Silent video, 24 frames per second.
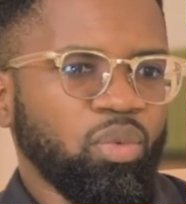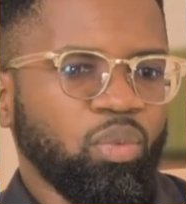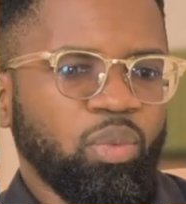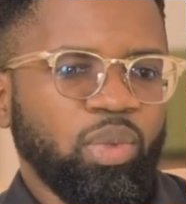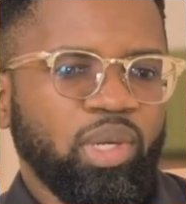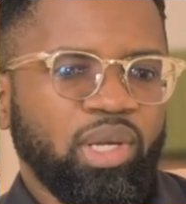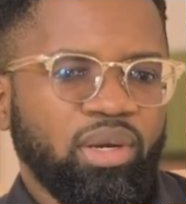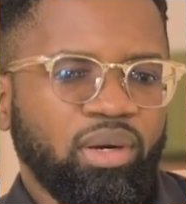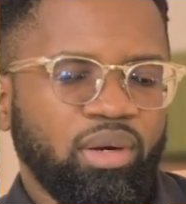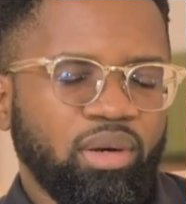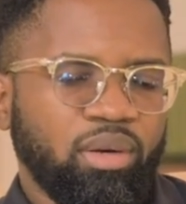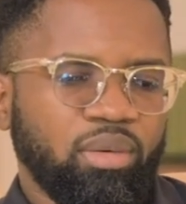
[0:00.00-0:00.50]

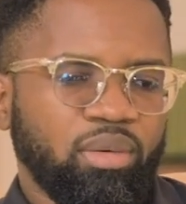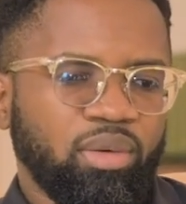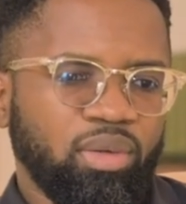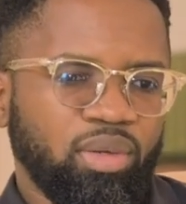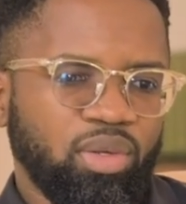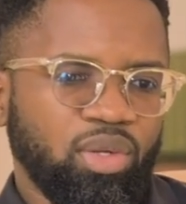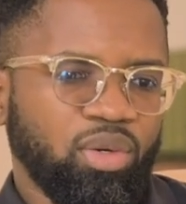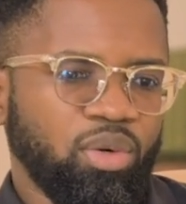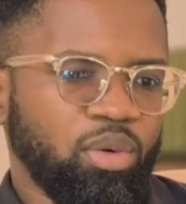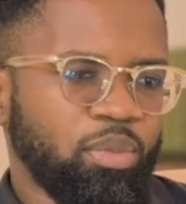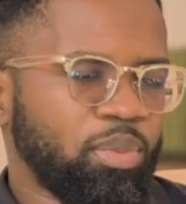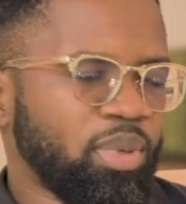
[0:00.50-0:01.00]
where,
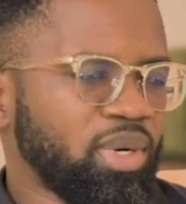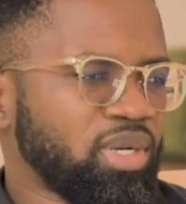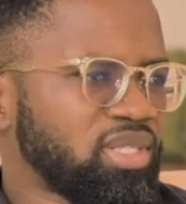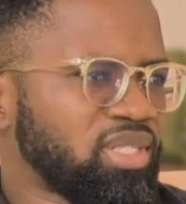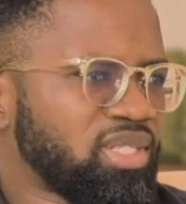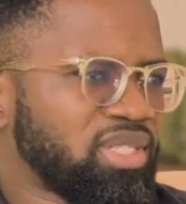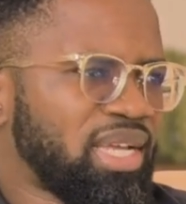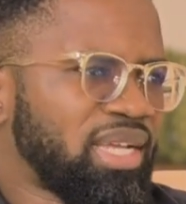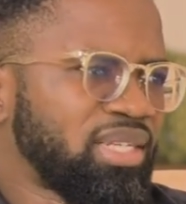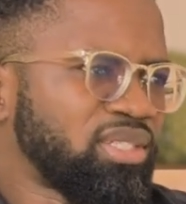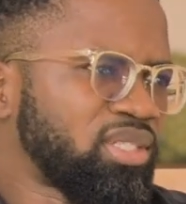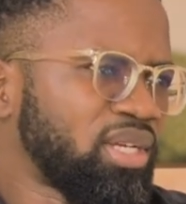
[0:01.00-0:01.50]
you know,
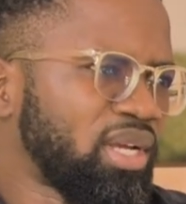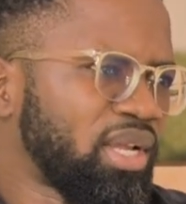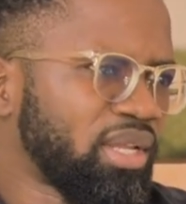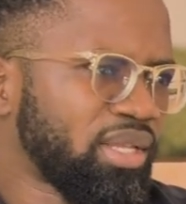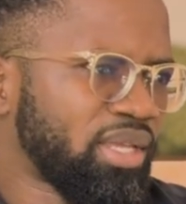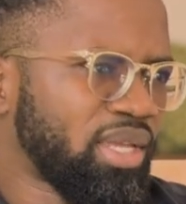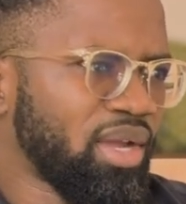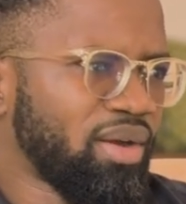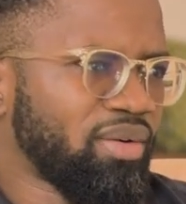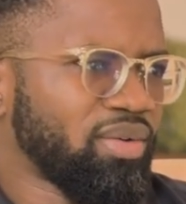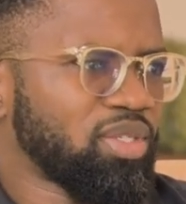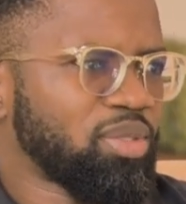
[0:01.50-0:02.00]
persons had
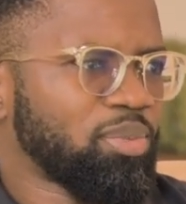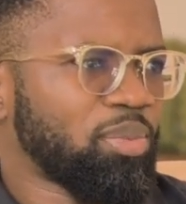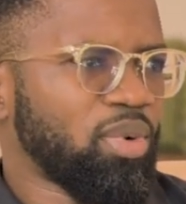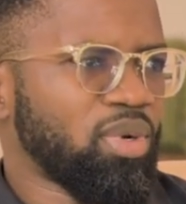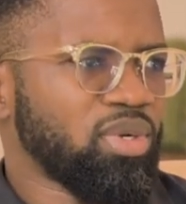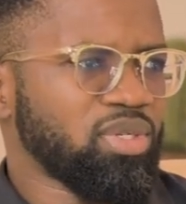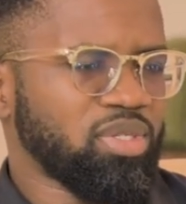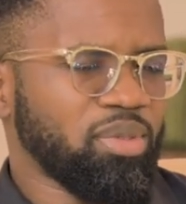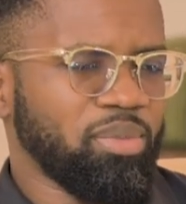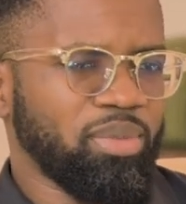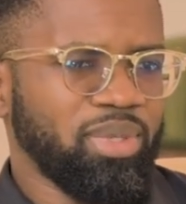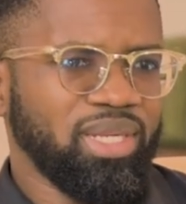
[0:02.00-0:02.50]
childcare
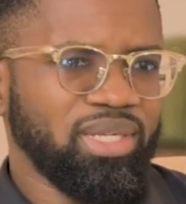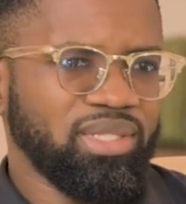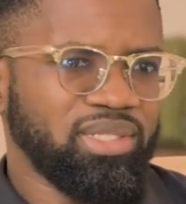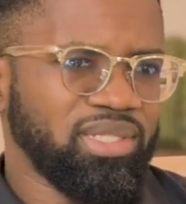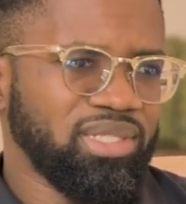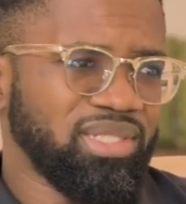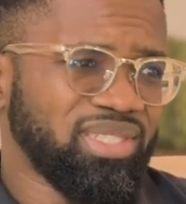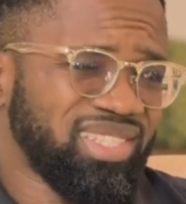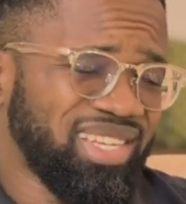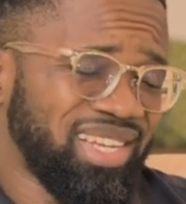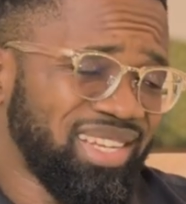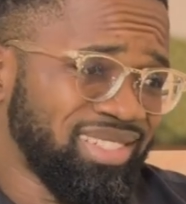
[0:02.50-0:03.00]

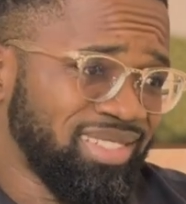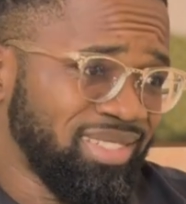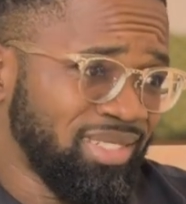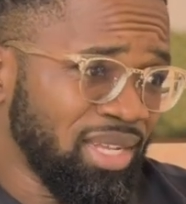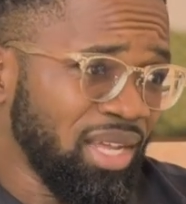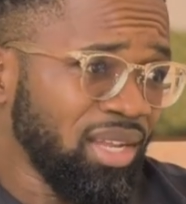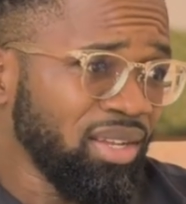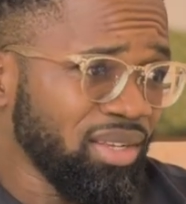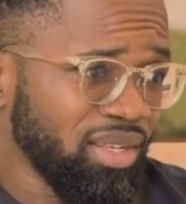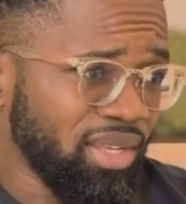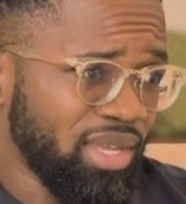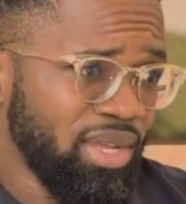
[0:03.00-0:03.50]
responsibilities,
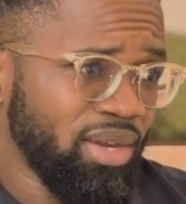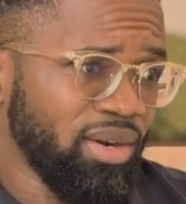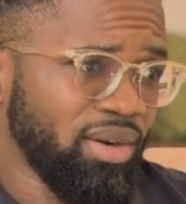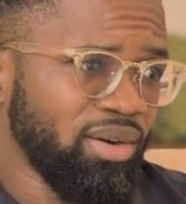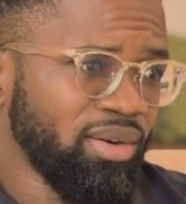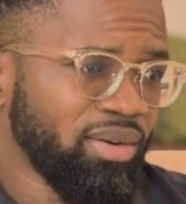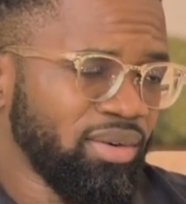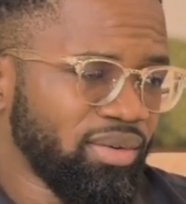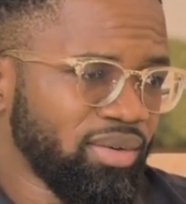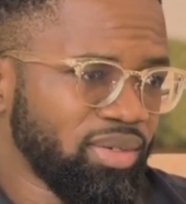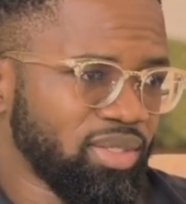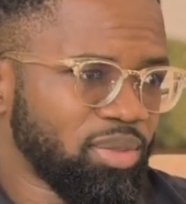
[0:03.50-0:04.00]
adult
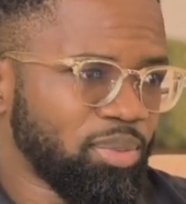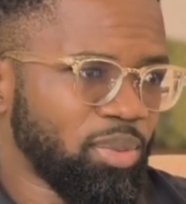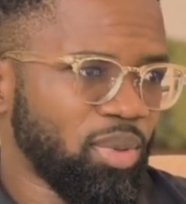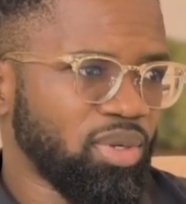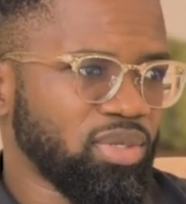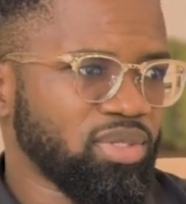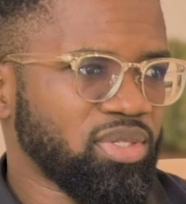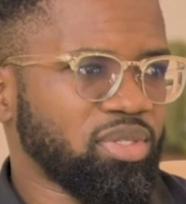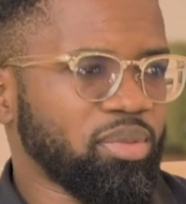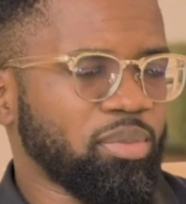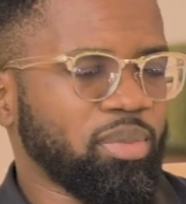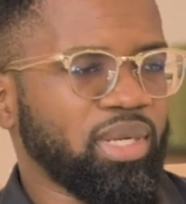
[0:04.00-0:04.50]
care
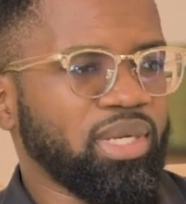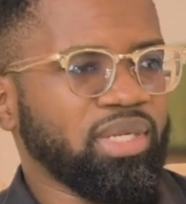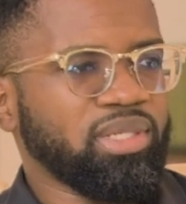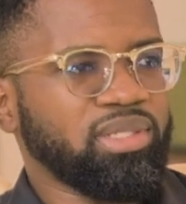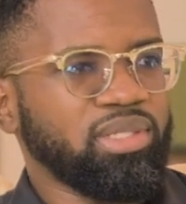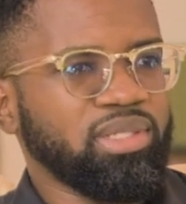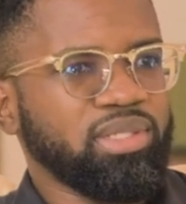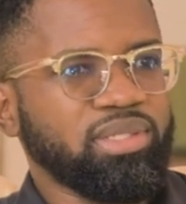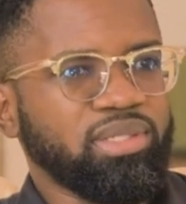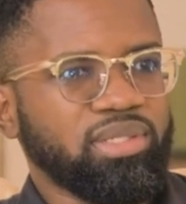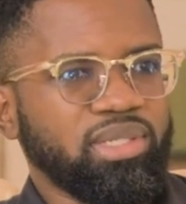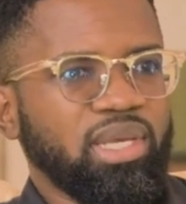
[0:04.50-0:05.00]

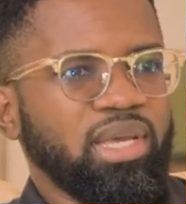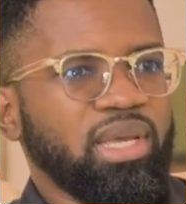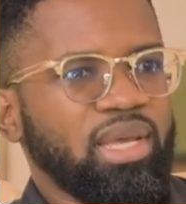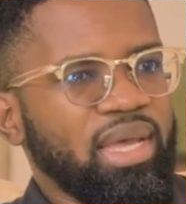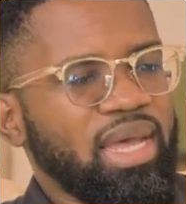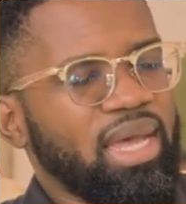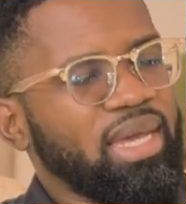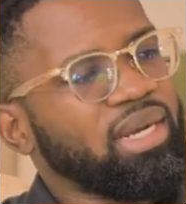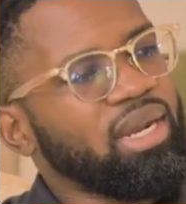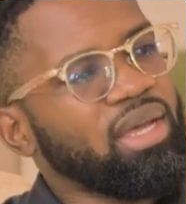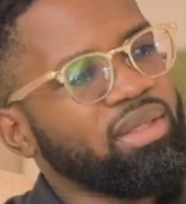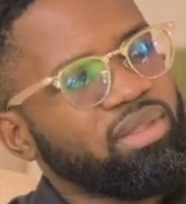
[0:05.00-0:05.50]
responsibilities,
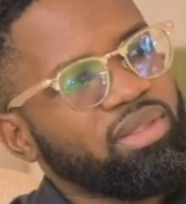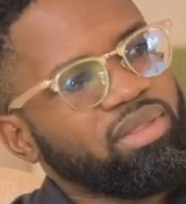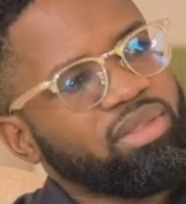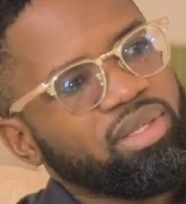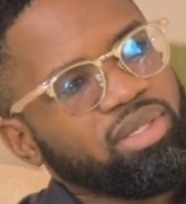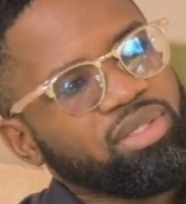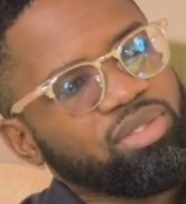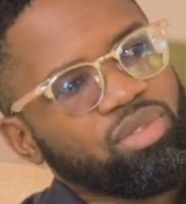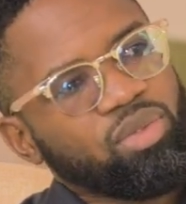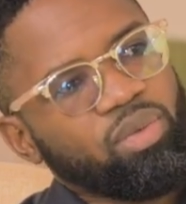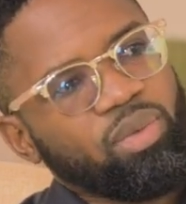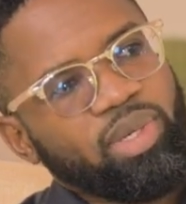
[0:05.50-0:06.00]
and other
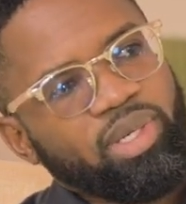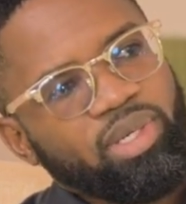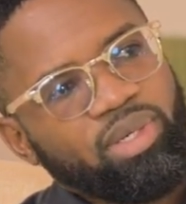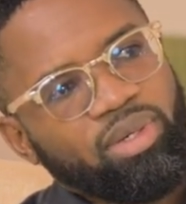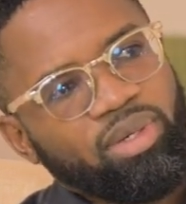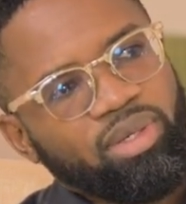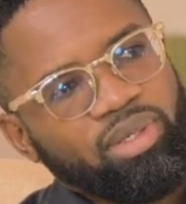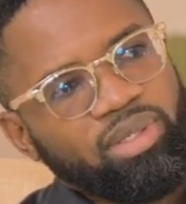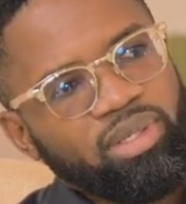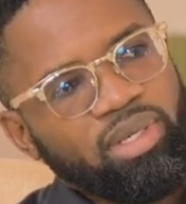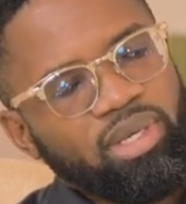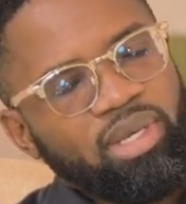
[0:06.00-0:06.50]
things going
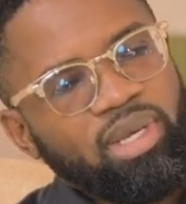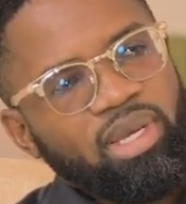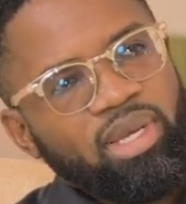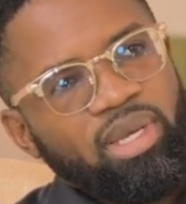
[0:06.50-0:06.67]
on.